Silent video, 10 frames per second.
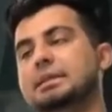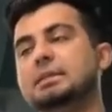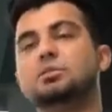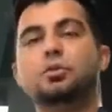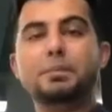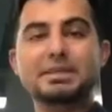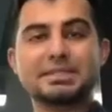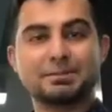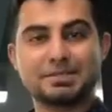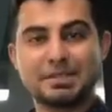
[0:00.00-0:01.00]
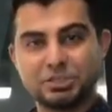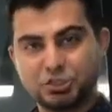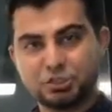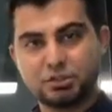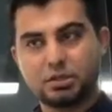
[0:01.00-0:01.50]
it could be
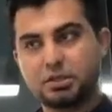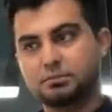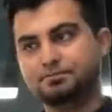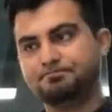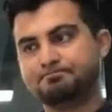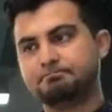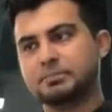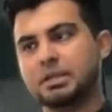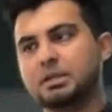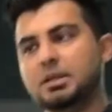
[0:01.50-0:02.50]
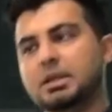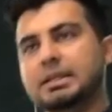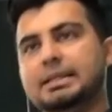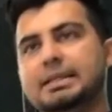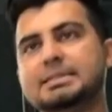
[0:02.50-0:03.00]
substantial, and
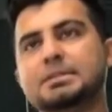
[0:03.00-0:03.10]
that